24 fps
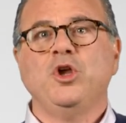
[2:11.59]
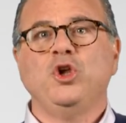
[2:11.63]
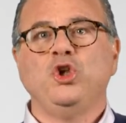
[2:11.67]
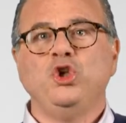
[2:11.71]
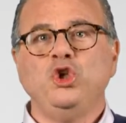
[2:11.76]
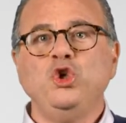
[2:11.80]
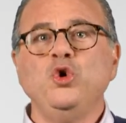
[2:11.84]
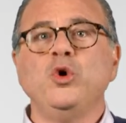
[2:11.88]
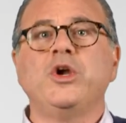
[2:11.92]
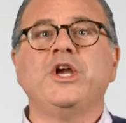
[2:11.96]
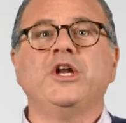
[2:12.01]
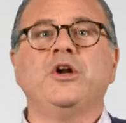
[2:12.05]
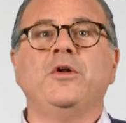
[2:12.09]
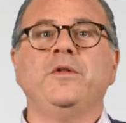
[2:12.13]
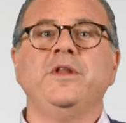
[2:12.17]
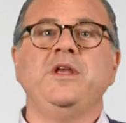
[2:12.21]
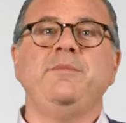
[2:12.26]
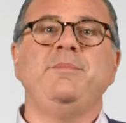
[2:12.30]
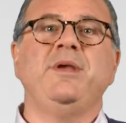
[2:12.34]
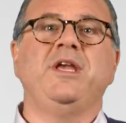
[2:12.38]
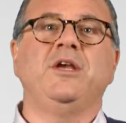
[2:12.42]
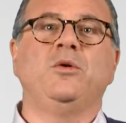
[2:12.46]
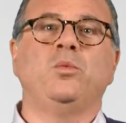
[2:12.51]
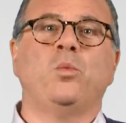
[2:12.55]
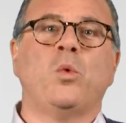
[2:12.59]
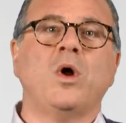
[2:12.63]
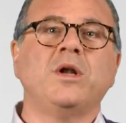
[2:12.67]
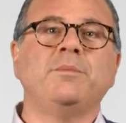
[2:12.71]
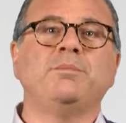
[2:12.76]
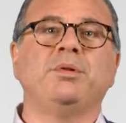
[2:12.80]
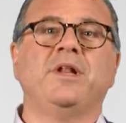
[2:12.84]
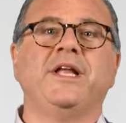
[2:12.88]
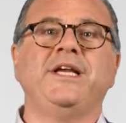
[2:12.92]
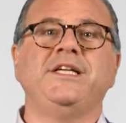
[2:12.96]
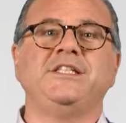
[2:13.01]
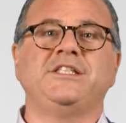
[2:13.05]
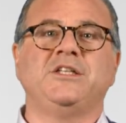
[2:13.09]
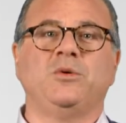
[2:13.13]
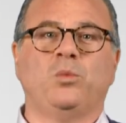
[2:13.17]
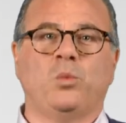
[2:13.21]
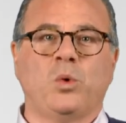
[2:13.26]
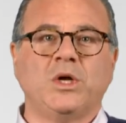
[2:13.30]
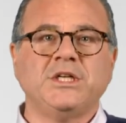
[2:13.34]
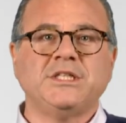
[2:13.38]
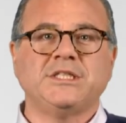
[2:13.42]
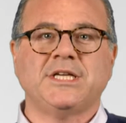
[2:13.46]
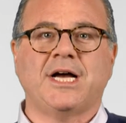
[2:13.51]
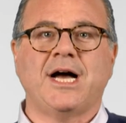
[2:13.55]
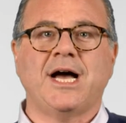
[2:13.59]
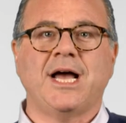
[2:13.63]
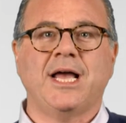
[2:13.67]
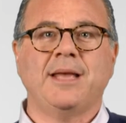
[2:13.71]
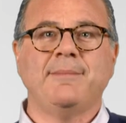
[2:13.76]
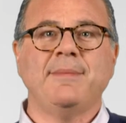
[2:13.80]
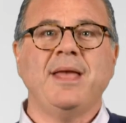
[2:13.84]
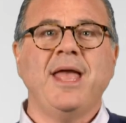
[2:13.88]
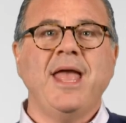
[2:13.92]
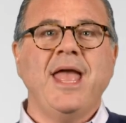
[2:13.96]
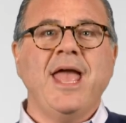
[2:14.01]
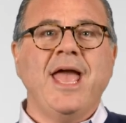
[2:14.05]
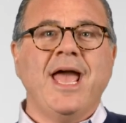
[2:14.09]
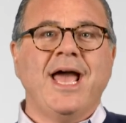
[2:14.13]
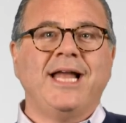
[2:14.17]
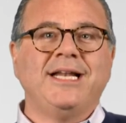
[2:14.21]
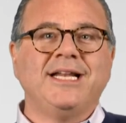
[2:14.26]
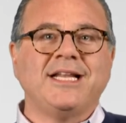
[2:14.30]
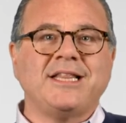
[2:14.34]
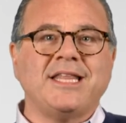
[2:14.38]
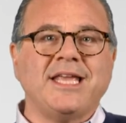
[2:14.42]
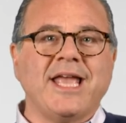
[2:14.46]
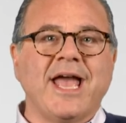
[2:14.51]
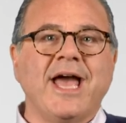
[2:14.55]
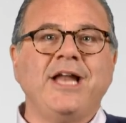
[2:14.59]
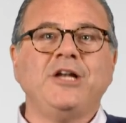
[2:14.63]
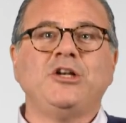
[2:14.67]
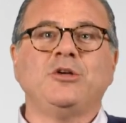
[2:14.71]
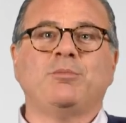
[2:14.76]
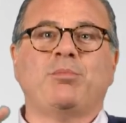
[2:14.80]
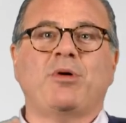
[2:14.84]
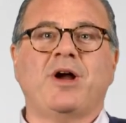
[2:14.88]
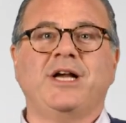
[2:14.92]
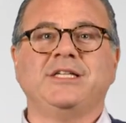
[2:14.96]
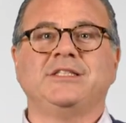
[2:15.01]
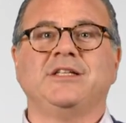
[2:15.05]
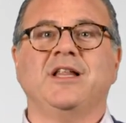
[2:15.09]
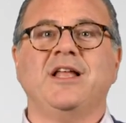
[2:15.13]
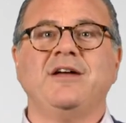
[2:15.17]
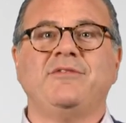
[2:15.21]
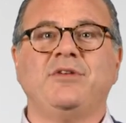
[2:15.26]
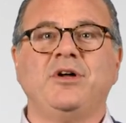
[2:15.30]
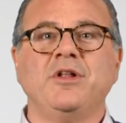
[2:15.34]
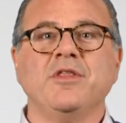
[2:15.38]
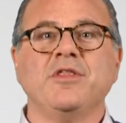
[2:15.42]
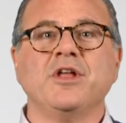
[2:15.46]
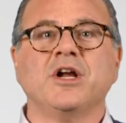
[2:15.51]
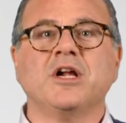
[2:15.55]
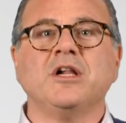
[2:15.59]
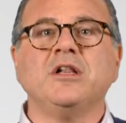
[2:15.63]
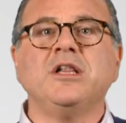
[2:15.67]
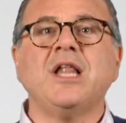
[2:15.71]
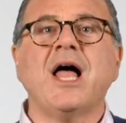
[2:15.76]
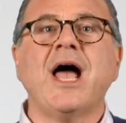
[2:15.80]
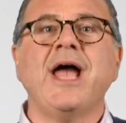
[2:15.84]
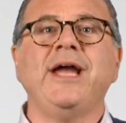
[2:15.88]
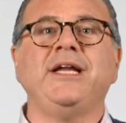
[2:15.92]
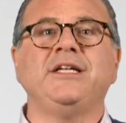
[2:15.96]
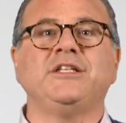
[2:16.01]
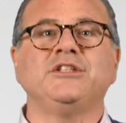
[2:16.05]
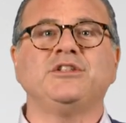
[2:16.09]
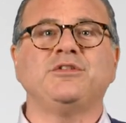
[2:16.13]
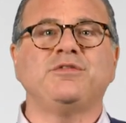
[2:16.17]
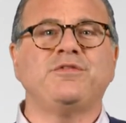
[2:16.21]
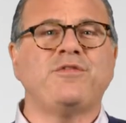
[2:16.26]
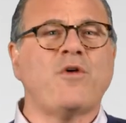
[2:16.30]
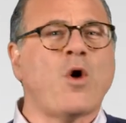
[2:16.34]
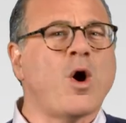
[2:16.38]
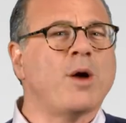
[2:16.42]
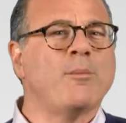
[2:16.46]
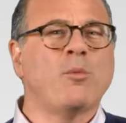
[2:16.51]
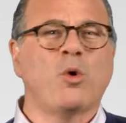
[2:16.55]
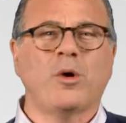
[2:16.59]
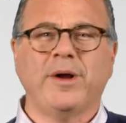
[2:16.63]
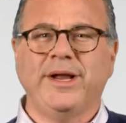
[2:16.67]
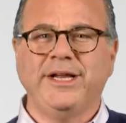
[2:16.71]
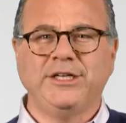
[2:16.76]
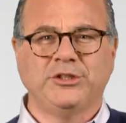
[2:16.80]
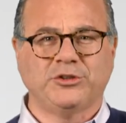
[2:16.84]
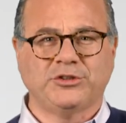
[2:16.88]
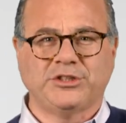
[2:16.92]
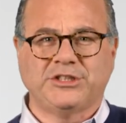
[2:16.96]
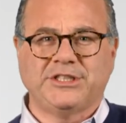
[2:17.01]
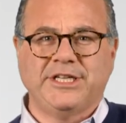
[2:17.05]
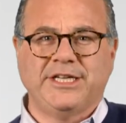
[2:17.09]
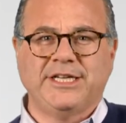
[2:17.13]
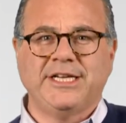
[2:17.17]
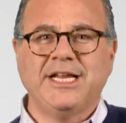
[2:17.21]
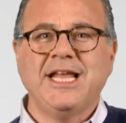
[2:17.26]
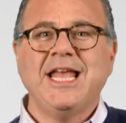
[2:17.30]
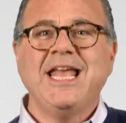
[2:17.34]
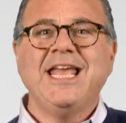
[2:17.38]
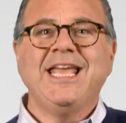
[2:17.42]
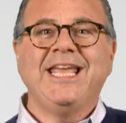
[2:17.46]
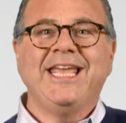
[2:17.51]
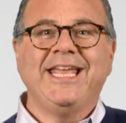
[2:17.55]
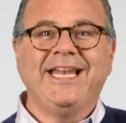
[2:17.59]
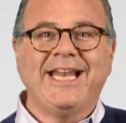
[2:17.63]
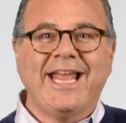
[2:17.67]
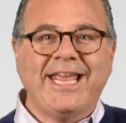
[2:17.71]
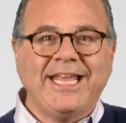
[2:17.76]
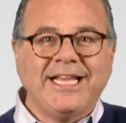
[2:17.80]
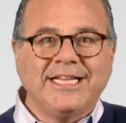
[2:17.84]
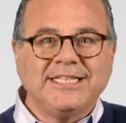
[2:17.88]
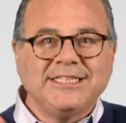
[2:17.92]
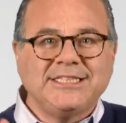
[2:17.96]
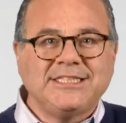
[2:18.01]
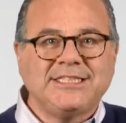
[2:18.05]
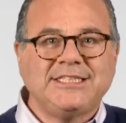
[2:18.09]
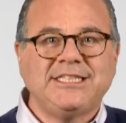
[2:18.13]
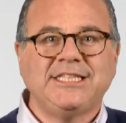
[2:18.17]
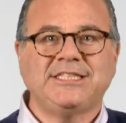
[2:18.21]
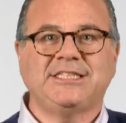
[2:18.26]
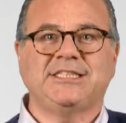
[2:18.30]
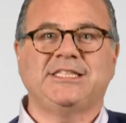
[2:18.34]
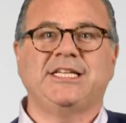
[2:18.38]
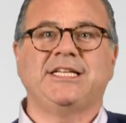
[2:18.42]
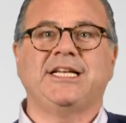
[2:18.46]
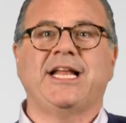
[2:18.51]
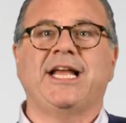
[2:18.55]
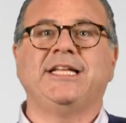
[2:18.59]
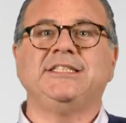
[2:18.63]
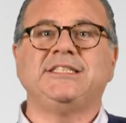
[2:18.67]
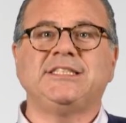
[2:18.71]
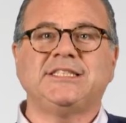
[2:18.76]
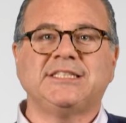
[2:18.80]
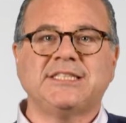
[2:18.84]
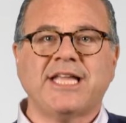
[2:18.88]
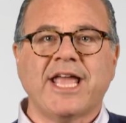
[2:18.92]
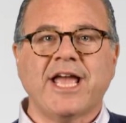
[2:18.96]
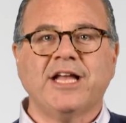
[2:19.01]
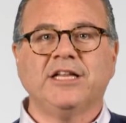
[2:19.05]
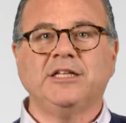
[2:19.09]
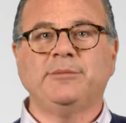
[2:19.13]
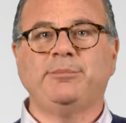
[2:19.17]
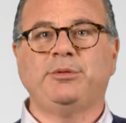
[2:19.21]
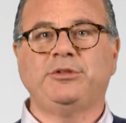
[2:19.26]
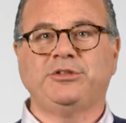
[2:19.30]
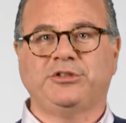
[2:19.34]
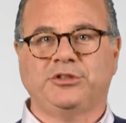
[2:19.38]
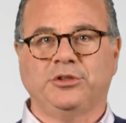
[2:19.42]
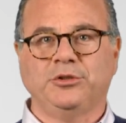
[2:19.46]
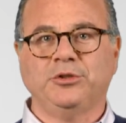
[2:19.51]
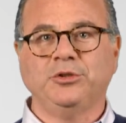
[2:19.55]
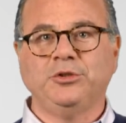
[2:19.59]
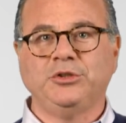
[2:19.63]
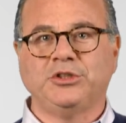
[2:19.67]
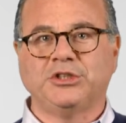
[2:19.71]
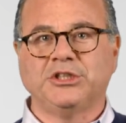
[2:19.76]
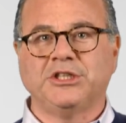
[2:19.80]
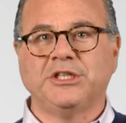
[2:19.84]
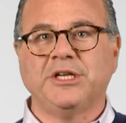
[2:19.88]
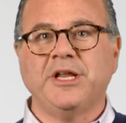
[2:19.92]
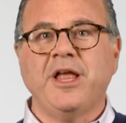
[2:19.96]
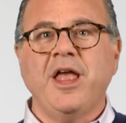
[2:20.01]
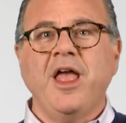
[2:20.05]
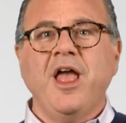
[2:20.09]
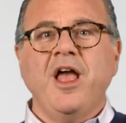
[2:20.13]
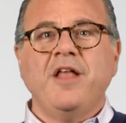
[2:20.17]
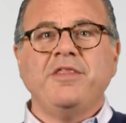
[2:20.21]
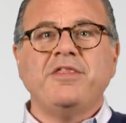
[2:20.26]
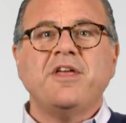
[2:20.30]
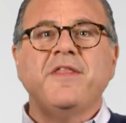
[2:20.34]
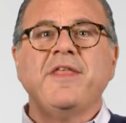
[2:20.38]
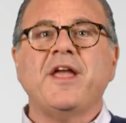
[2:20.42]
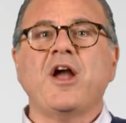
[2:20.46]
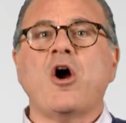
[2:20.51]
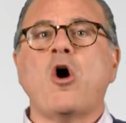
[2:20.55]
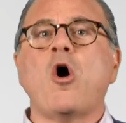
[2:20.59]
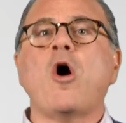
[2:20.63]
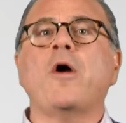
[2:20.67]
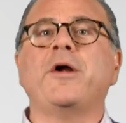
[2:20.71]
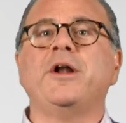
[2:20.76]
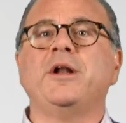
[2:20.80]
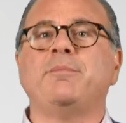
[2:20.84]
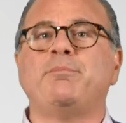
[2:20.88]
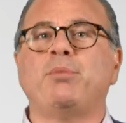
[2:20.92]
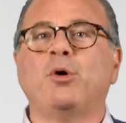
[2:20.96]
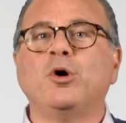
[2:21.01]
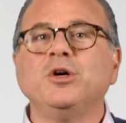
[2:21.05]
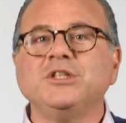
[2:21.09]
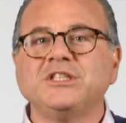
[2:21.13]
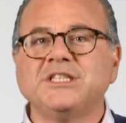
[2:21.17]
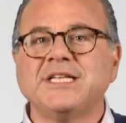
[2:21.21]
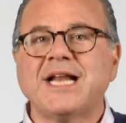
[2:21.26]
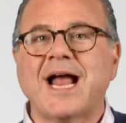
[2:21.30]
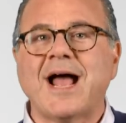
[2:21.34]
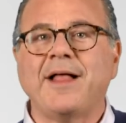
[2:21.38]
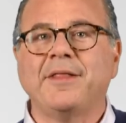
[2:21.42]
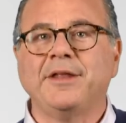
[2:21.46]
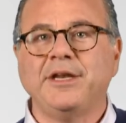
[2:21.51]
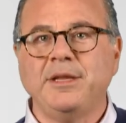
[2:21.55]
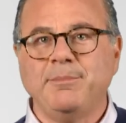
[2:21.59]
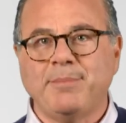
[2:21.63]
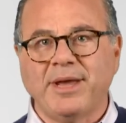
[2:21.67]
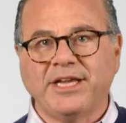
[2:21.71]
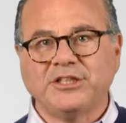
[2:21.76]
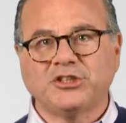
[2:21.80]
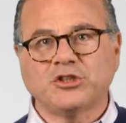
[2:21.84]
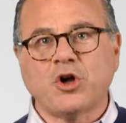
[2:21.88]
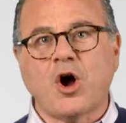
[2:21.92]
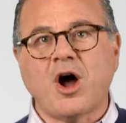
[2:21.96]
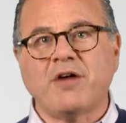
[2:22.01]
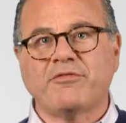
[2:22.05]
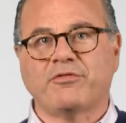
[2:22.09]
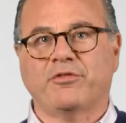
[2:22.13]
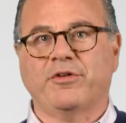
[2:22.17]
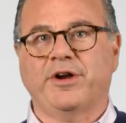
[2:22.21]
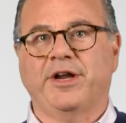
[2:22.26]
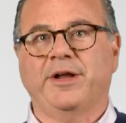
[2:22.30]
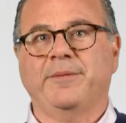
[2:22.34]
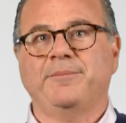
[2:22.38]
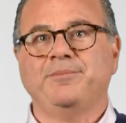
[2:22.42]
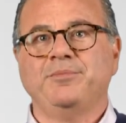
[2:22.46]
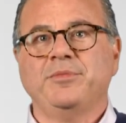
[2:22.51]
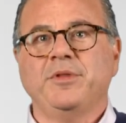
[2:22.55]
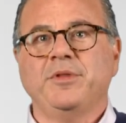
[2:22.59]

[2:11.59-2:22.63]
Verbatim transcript: You can only be in one place at one time, and at the enterprise level, the client is far more interested in a consistent and scalable solution than they are in a personality-based offering.